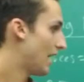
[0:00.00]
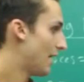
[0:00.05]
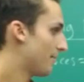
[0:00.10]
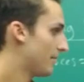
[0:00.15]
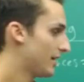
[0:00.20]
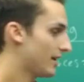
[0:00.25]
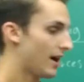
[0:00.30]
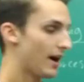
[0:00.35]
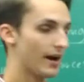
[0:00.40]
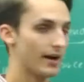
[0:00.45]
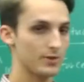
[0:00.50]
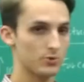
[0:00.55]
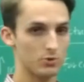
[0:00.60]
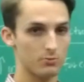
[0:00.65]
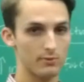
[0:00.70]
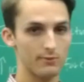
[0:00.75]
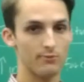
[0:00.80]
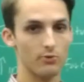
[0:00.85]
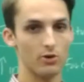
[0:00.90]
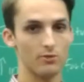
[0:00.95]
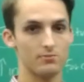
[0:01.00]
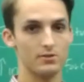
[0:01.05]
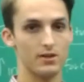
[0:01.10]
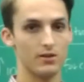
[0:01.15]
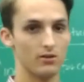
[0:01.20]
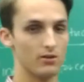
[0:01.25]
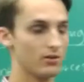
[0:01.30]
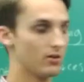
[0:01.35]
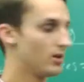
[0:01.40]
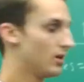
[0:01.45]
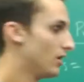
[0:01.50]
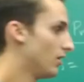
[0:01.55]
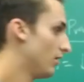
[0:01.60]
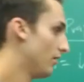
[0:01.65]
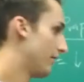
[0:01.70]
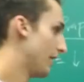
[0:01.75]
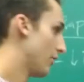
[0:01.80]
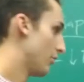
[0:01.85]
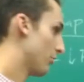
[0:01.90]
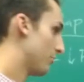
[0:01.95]
ions would be formed here?
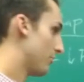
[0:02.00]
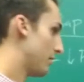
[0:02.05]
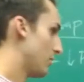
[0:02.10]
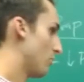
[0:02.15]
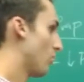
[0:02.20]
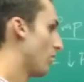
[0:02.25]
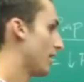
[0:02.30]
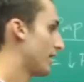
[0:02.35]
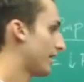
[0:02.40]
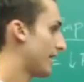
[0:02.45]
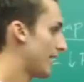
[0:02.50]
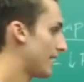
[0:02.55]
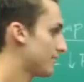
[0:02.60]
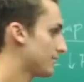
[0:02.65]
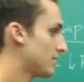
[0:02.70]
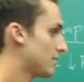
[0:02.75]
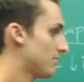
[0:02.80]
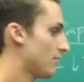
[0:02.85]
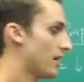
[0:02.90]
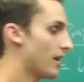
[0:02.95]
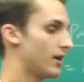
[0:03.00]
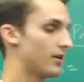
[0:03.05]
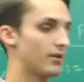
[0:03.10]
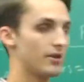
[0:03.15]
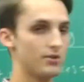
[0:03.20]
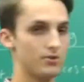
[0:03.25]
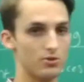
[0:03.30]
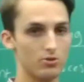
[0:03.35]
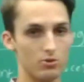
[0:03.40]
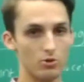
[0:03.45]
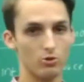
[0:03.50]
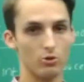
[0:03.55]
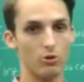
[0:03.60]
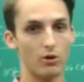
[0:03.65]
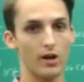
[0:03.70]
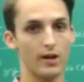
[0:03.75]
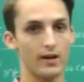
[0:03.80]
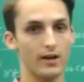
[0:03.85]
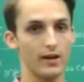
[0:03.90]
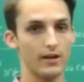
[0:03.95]
There would be 1 calcium ion and 2
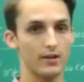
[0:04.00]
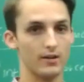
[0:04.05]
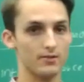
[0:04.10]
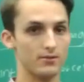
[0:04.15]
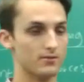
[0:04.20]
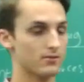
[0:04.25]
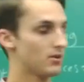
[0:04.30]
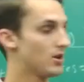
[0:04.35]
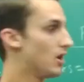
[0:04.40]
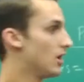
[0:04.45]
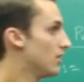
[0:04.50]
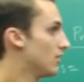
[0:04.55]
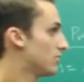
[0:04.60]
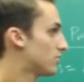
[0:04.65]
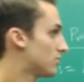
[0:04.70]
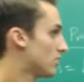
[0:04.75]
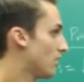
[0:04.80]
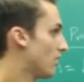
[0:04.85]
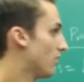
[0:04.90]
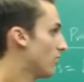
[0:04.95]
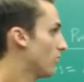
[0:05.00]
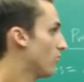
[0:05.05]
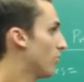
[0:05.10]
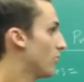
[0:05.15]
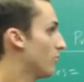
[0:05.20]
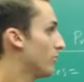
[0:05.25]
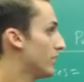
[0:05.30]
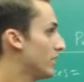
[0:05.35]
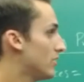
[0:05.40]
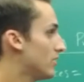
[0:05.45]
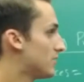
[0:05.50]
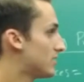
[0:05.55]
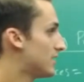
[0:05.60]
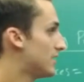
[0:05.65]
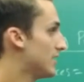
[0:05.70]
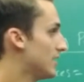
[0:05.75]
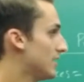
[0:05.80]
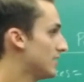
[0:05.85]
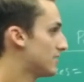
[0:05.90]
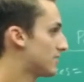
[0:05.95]
chloride ions. So when we use
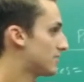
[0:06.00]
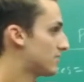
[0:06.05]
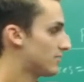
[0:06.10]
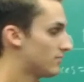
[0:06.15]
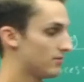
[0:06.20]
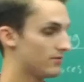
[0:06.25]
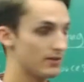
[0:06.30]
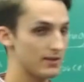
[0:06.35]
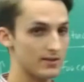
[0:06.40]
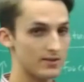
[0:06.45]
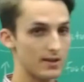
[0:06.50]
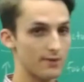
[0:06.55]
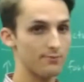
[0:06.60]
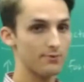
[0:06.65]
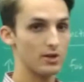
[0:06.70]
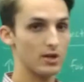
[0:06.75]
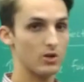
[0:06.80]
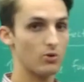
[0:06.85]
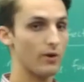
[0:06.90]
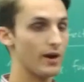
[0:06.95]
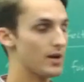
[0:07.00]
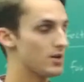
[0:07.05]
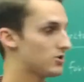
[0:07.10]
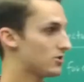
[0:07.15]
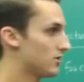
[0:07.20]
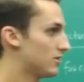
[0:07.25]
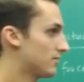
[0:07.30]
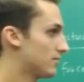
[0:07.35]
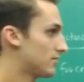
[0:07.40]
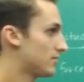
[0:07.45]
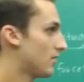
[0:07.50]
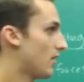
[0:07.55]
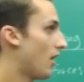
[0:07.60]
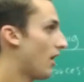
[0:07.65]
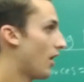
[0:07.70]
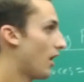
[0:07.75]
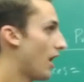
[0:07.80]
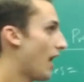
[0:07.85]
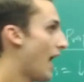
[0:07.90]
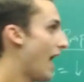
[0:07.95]
these different equations,
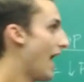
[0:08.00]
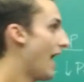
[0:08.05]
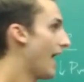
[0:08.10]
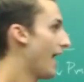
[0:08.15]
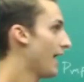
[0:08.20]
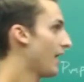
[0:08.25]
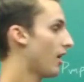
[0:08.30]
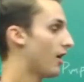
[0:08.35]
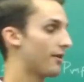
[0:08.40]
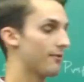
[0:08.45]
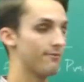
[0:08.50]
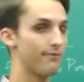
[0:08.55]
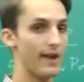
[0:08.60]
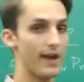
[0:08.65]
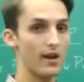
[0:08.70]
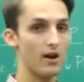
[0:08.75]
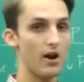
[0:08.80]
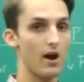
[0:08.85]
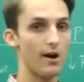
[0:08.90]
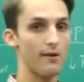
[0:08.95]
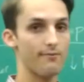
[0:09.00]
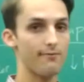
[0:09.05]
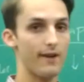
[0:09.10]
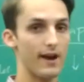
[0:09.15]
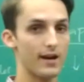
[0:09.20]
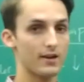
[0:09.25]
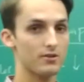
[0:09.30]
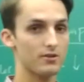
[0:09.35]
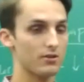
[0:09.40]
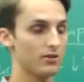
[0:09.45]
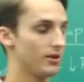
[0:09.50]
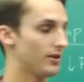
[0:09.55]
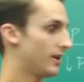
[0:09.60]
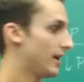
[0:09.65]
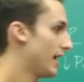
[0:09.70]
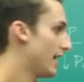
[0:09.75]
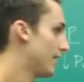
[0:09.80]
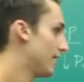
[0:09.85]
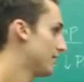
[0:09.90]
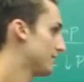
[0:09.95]
our Van't Hoff factor,
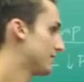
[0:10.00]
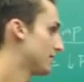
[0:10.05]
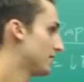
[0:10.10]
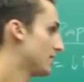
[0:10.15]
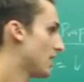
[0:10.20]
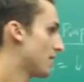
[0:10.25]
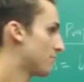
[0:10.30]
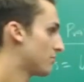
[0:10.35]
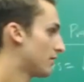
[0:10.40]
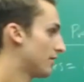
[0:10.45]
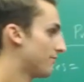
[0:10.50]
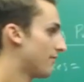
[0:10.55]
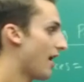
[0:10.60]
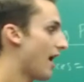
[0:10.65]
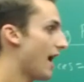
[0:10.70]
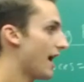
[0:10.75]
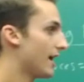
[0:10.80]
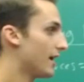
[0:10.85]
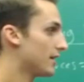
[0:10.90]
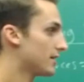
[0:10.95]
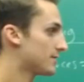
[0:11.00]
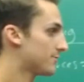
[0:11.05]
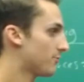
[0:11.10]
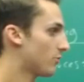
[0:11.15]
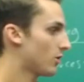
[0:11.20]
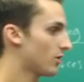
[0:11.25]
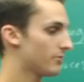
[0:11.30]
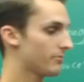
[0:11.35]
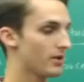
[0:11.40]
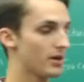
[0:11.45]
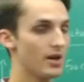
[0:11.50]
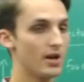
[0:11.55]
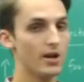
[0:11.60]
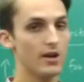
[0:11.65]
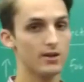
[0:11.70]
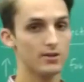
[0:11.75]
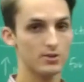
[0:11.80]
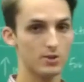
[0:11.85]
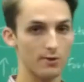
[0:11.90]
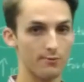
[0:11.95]
again, is the number of ions formed.
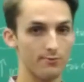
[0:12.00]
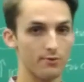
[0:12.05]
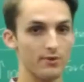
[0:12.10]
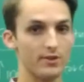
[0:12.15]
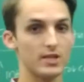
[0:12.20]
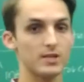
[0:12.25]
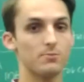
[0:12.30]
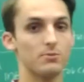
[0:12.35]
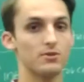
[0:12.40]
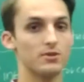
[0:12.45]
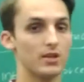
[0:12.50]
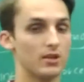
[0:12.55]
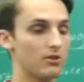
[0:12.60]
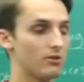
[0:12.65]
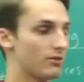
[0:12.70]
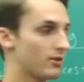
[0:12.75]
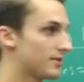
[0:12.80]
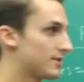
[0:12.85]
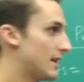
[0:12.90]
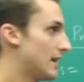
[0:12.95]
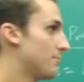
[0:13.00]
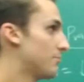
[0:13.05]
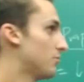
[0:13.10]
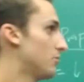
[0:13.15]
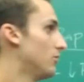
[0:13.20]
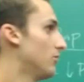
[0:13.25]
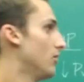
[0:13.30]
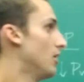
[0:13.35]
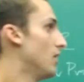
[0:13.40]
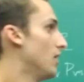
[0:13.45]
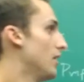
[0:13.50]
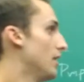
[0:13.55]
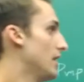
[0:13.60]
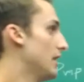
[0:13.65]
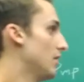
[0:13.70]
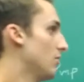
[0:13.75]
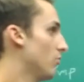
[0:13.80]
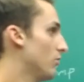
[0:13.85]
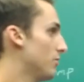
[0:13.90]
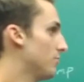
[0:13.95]
So for this particular example,
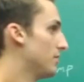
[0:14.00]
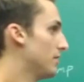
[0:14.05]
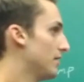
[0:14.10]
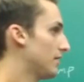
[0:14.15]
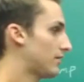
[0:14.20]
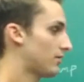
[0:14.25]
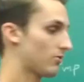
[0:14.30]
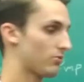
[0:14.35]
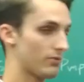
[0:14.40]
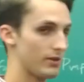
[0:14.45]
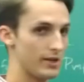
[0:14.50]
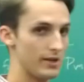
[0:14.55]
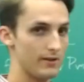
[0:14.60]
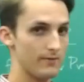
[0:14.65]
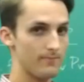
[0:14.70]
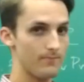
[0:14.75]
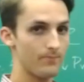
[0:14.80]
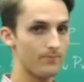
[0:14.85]
it would be 3.